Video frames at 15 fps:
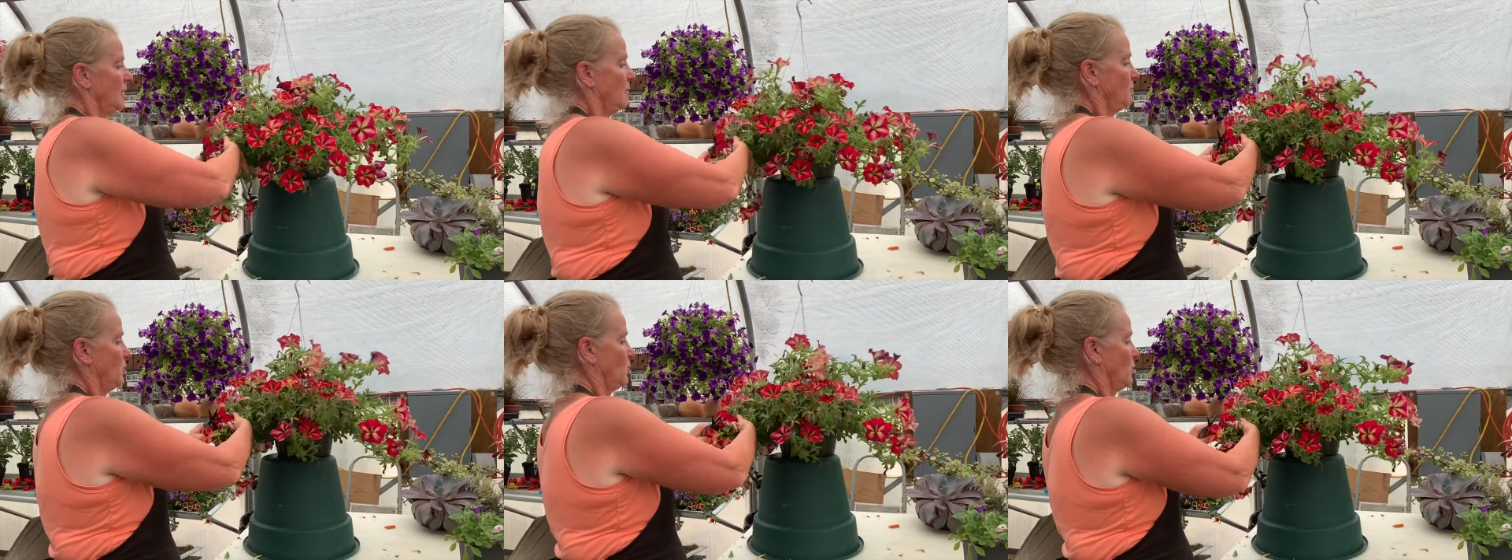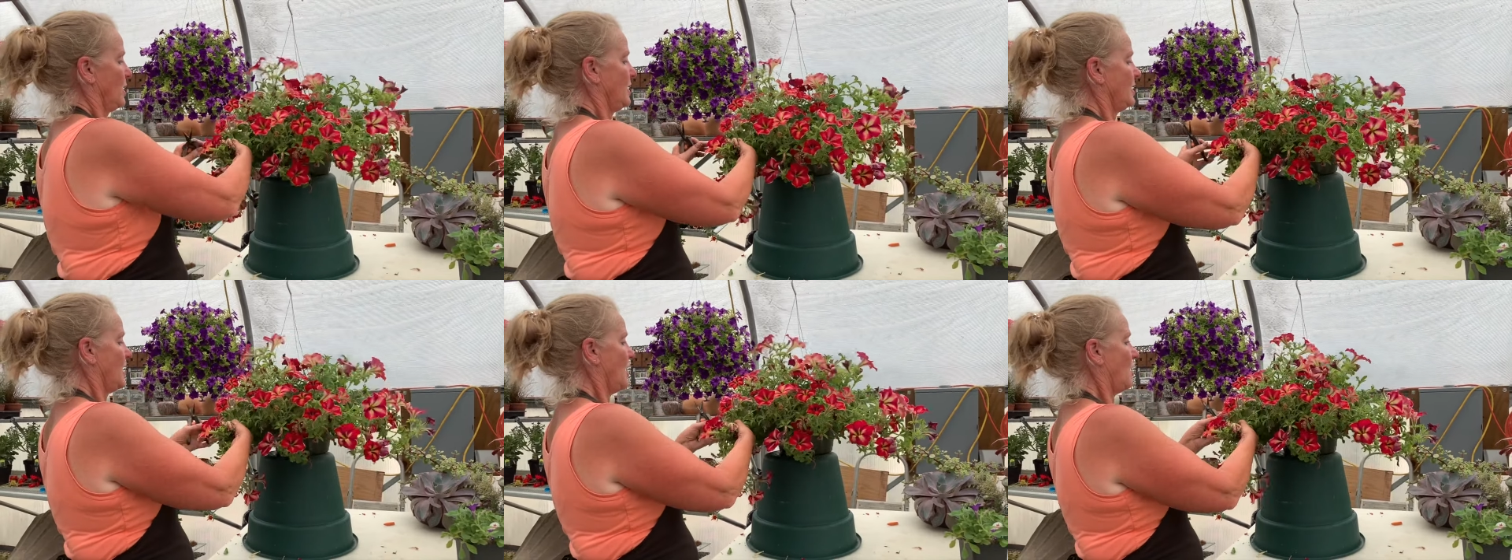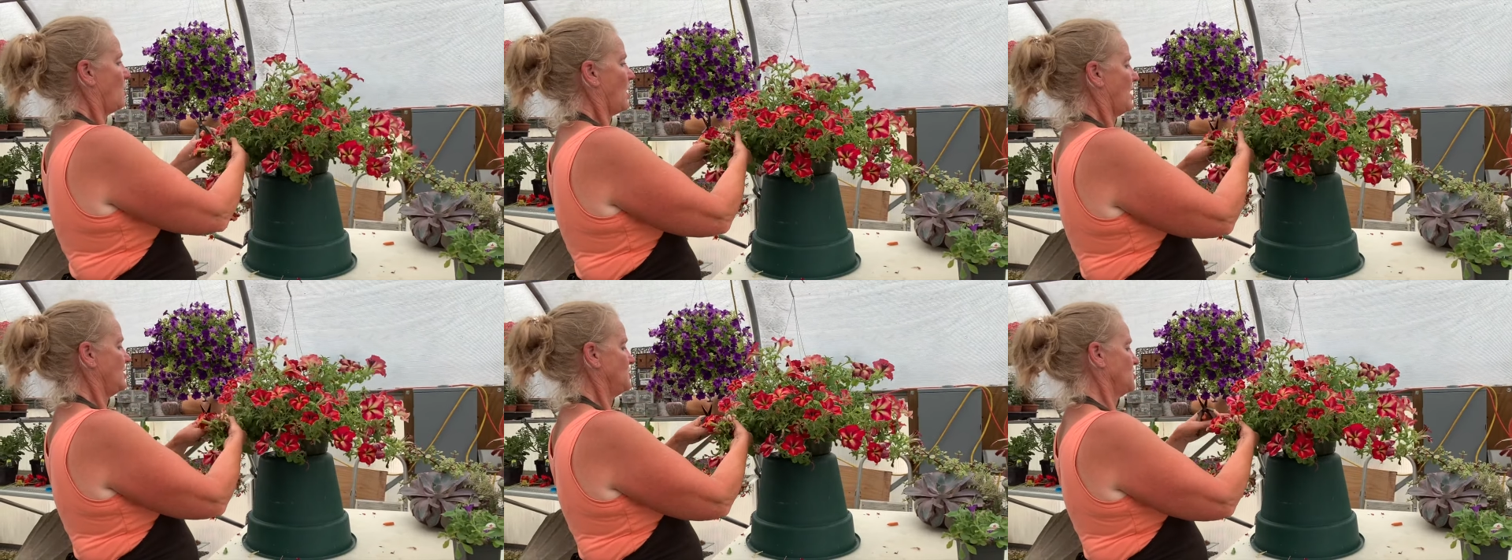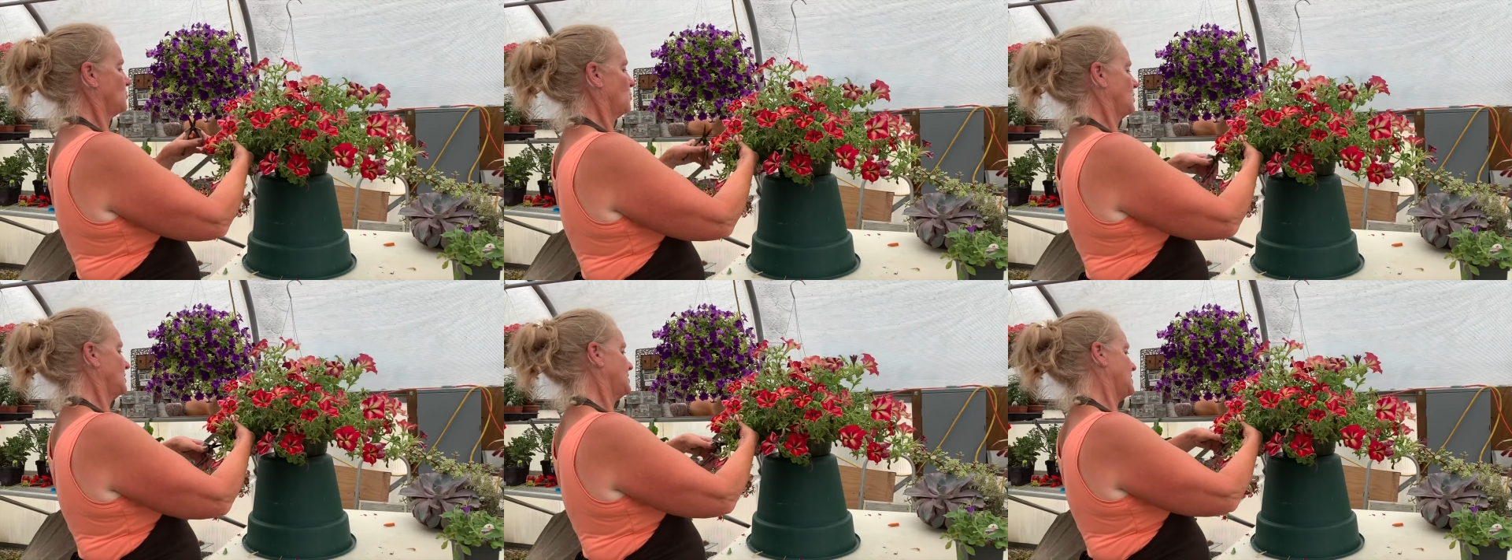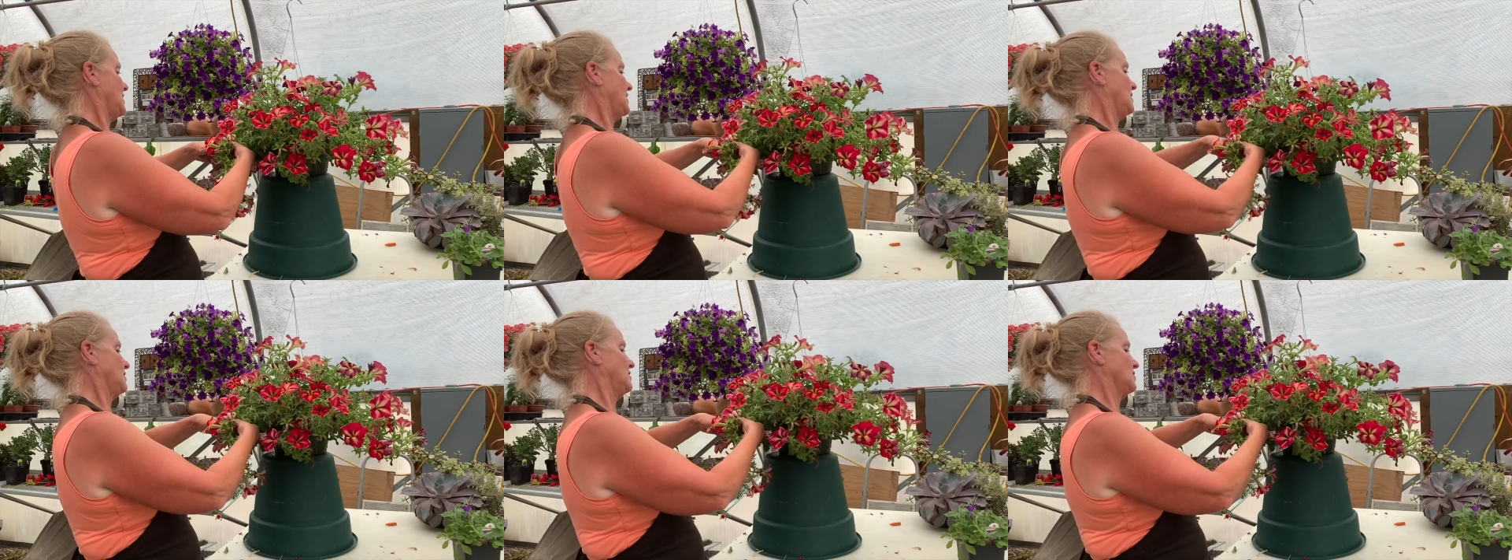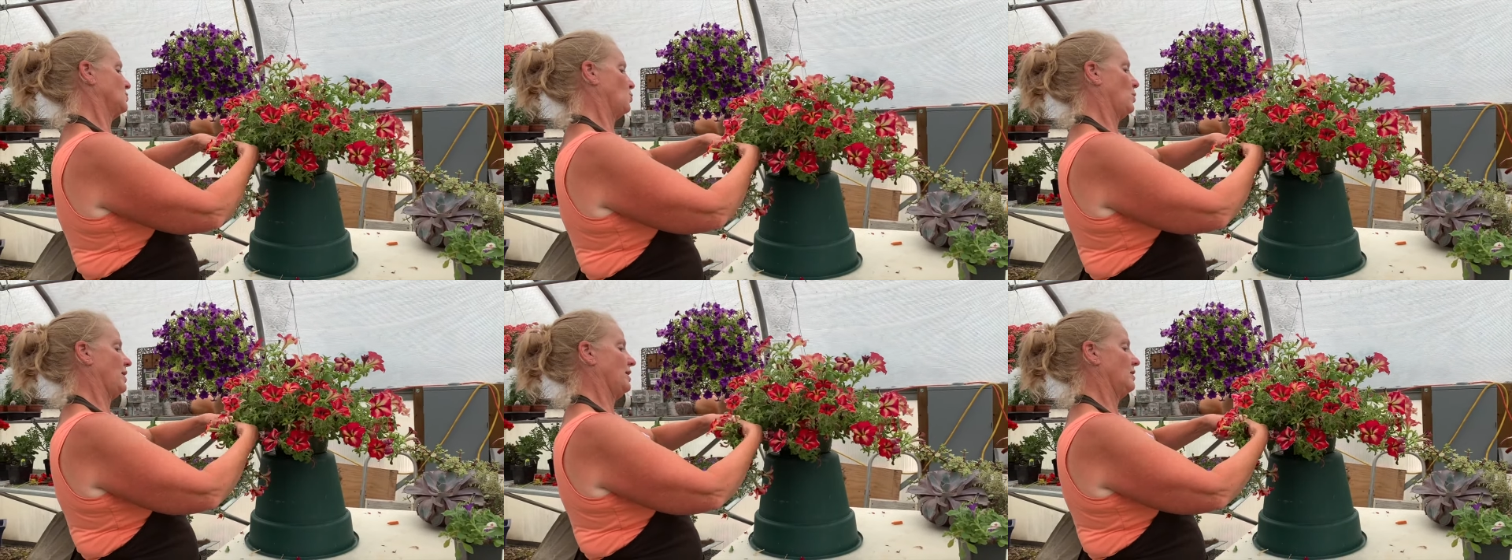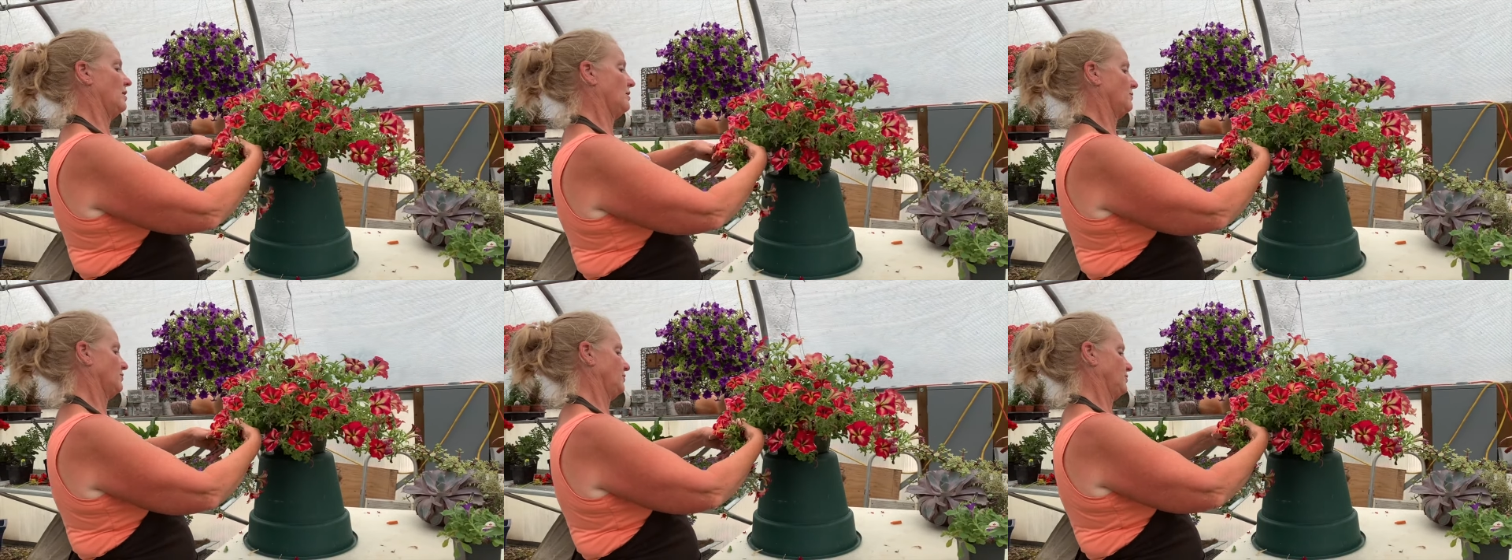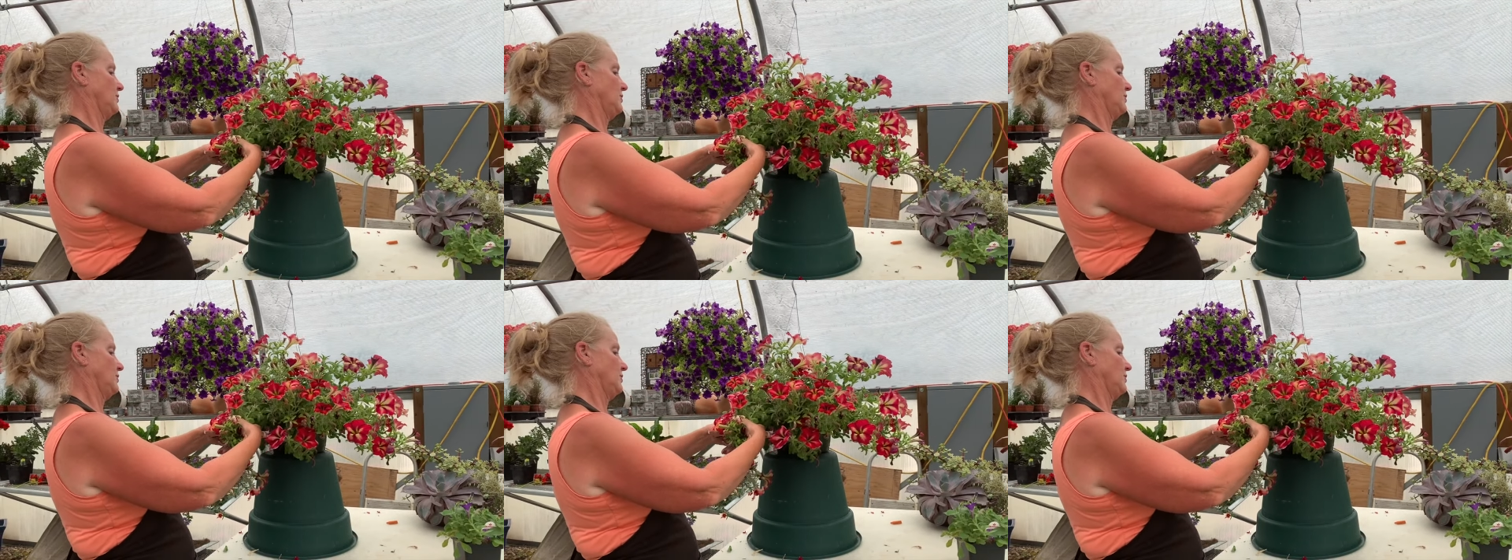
But right now, I just want to take this weight off.